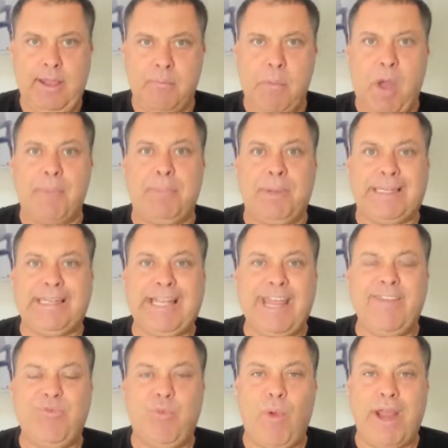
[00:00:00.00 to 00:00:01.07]
my
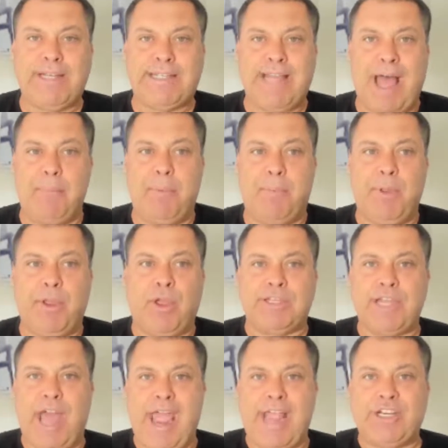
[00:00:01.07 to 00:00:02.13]
belief went up
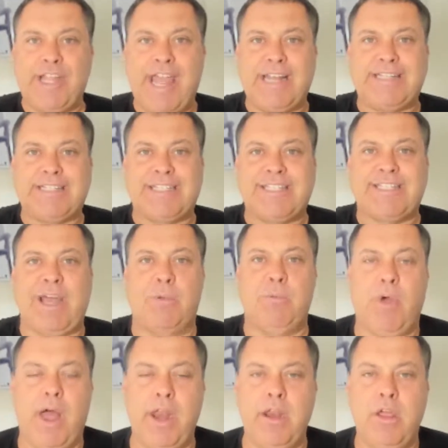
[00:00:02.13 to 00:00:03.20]
because I actually had
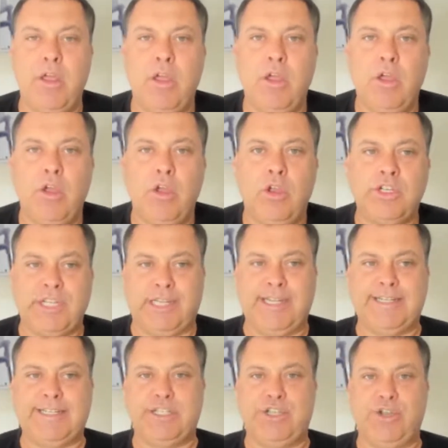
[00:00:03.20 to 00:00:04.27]
someone to
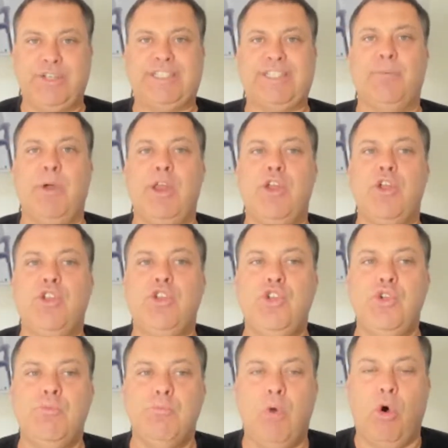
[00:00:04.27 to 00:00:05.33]
listen to, someone who
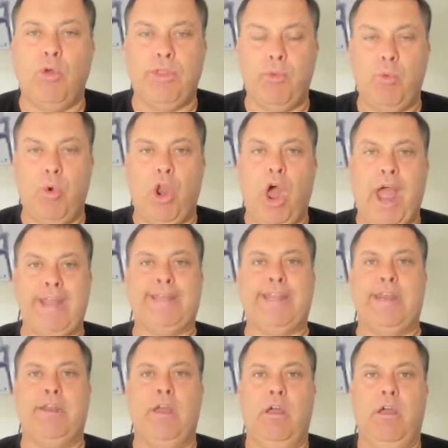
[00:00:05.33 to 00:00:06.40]
knew more than what I
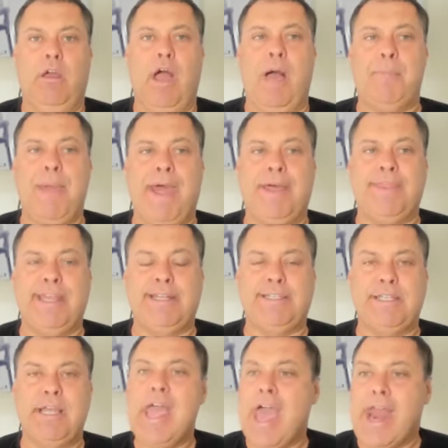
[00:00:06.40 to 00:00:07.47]
did about
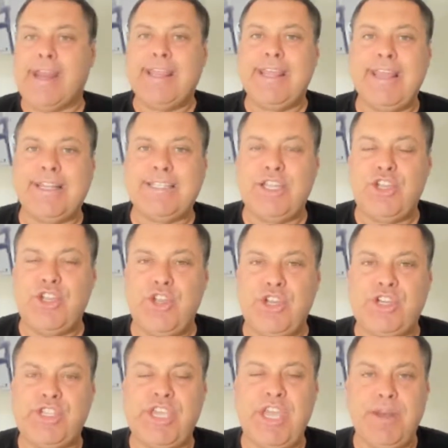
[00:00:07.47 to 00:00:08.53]
this. And I think that's a
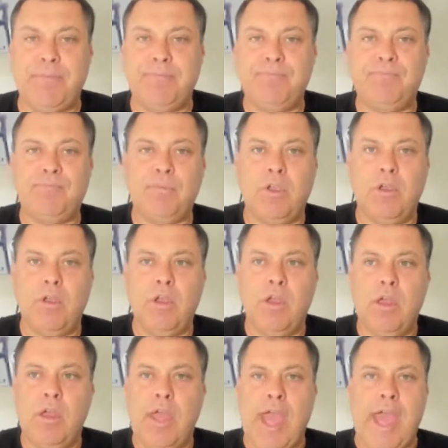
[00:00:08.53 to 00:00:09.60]
huge thing.
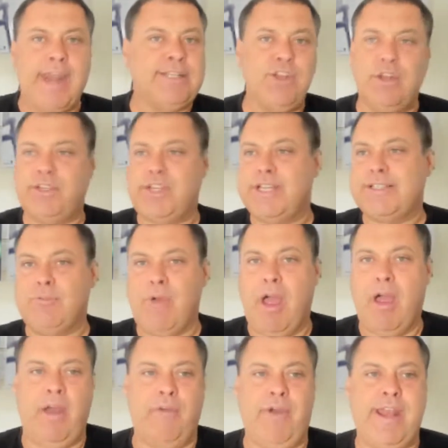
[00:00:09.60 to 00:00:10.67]
And it's not just
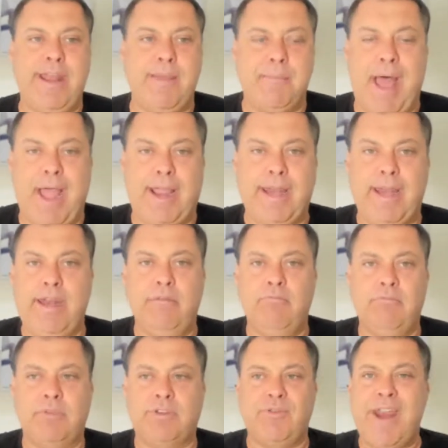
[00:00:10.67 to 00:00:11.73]
around your
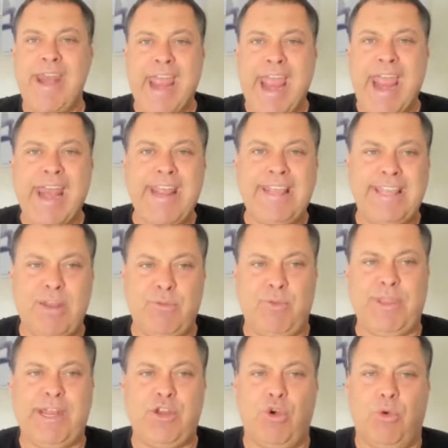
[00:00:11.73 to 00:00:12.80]
marketing, it's around anything
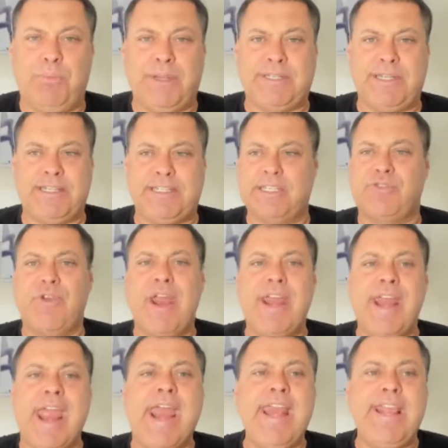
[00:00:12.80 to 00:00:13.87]
within your business. It's around
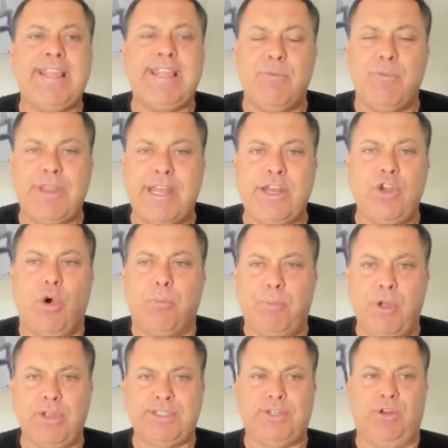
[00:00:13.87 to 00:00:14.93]
anything within your
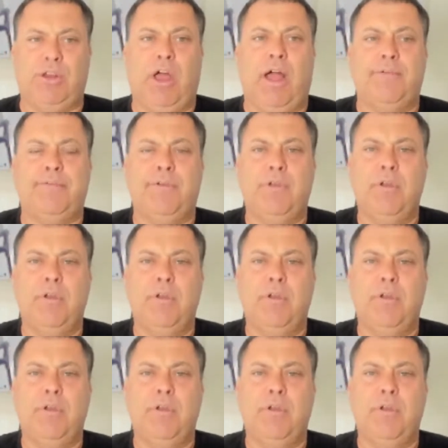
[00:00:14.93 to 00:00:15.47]
personal life.